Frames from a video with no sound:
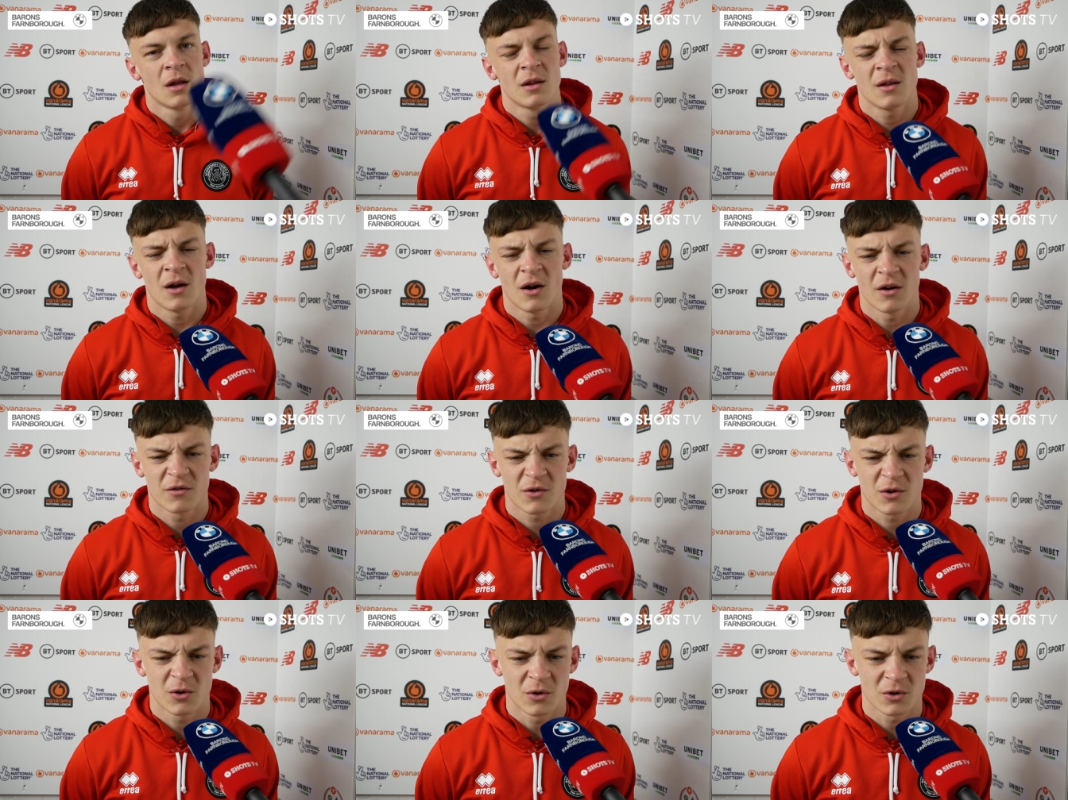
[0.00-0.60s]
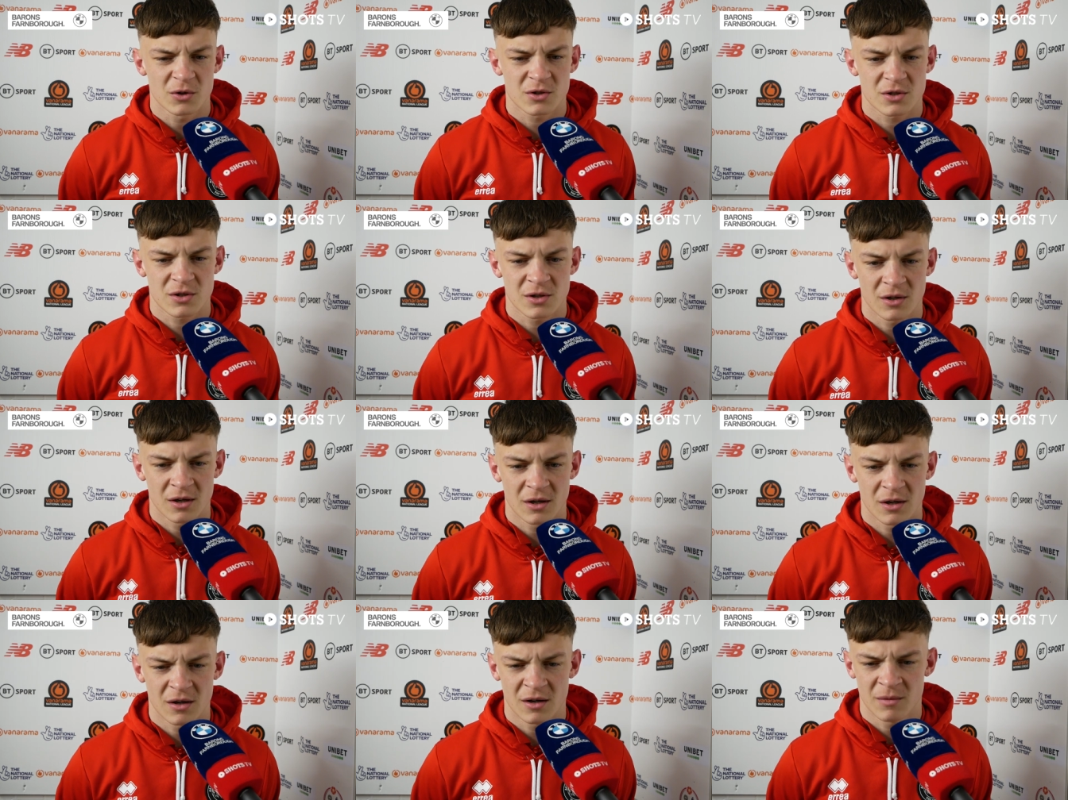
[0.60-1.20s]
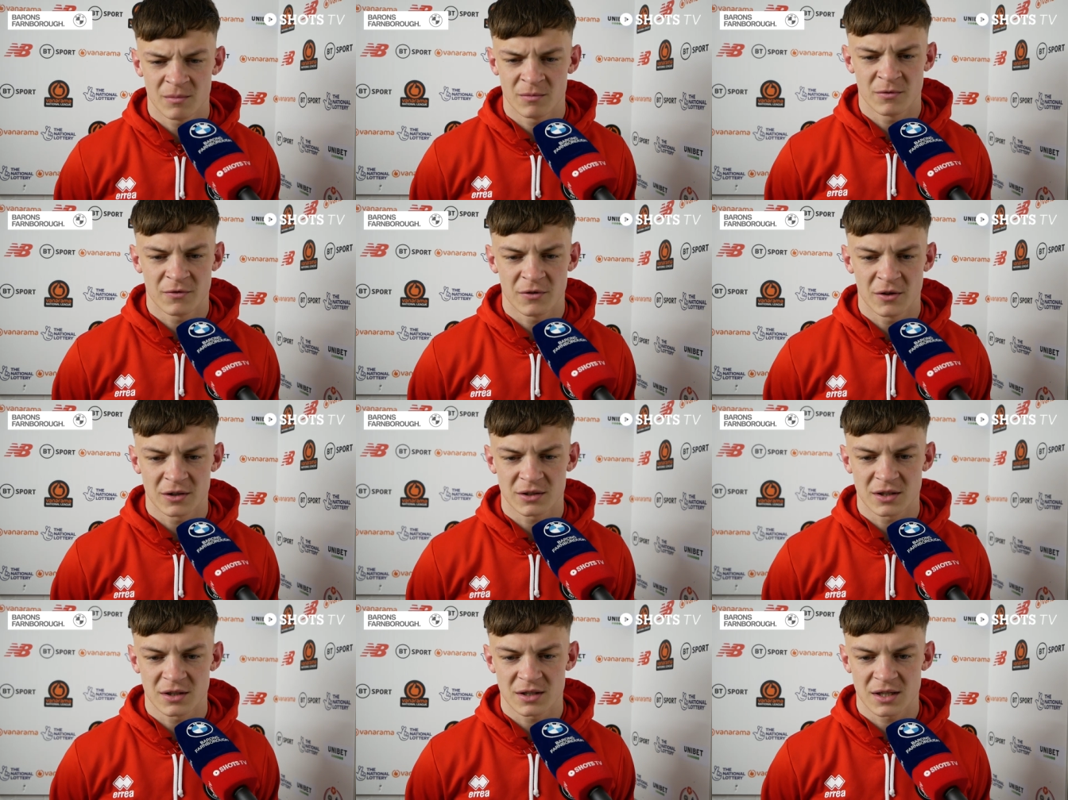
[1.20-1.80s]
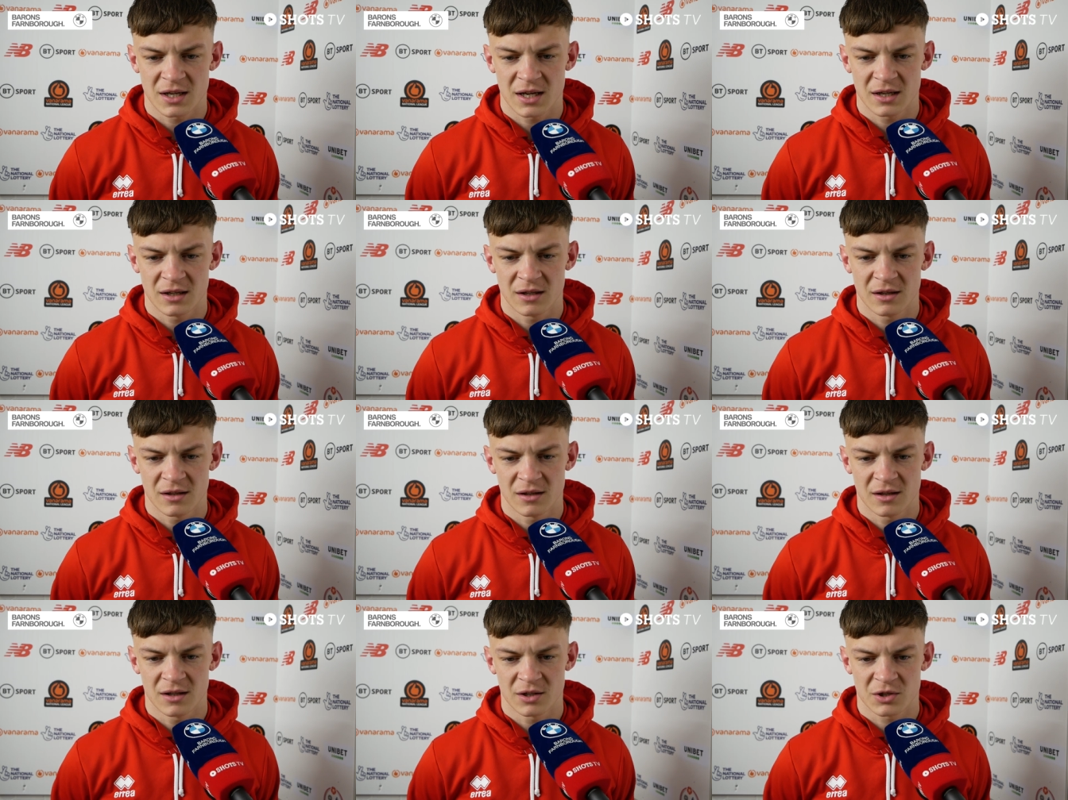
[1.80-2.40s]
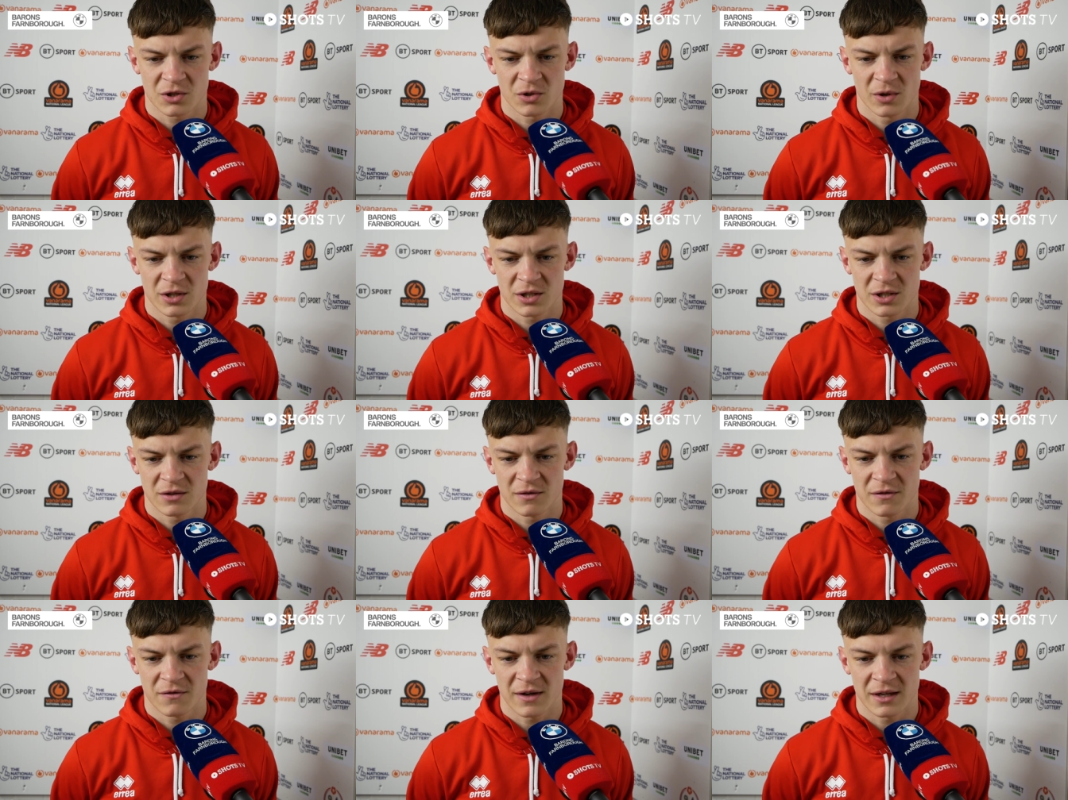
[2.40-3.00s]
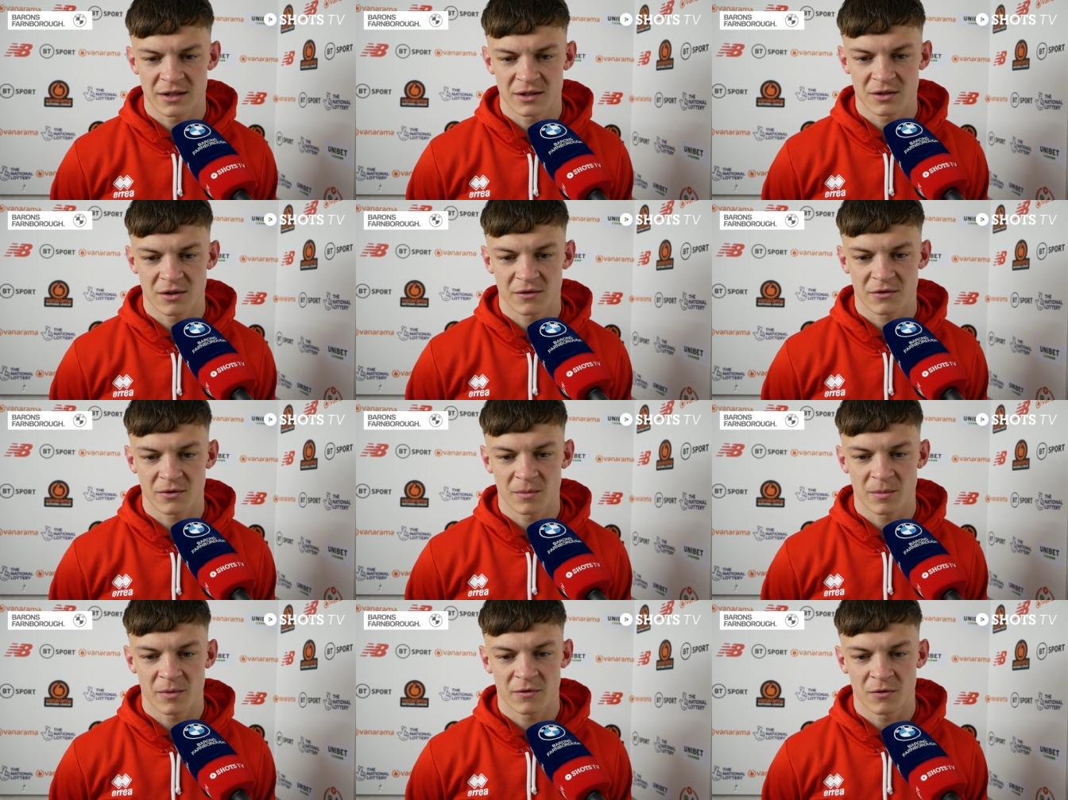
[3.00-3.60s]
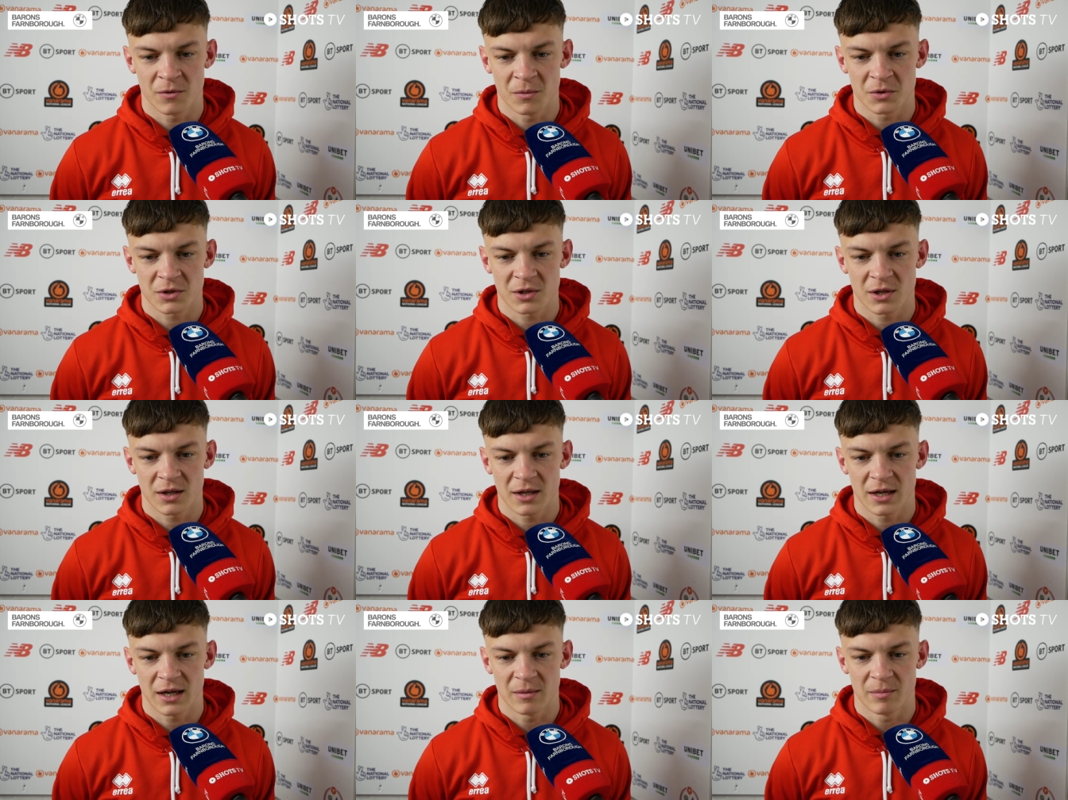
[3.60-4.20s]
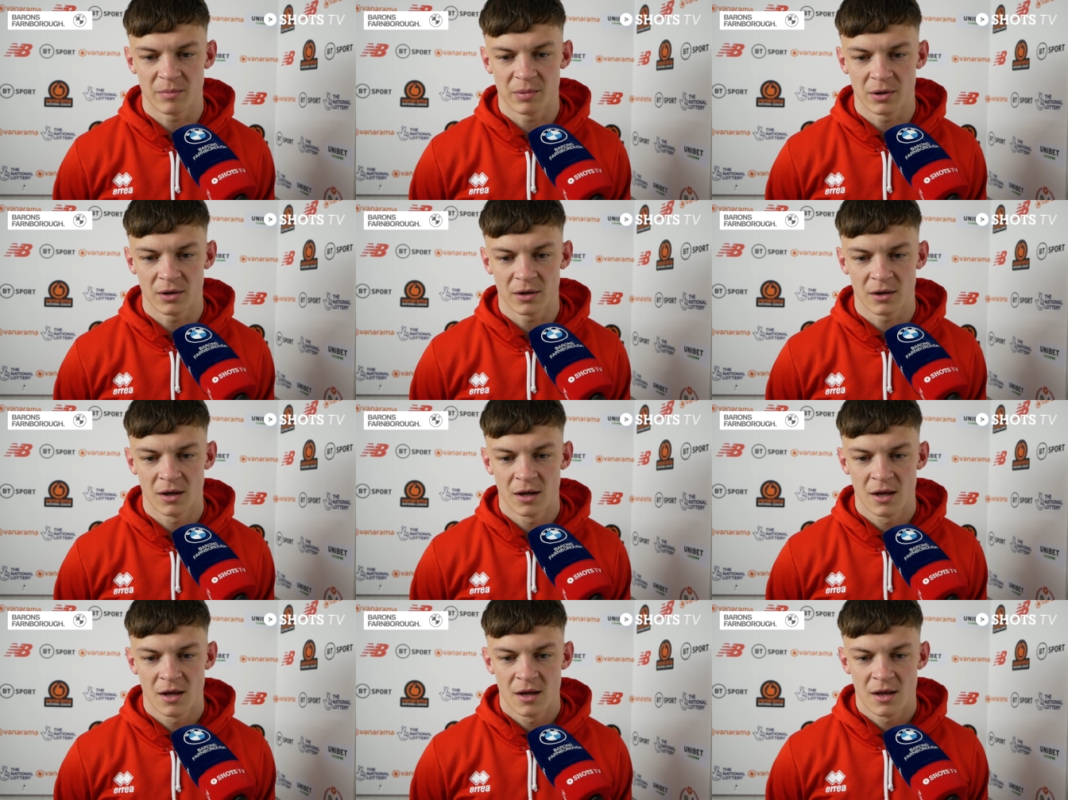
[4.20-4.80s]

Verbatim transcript: No, of course, uh, I'm first to say uh, sorry to the fans after a performance like that, but.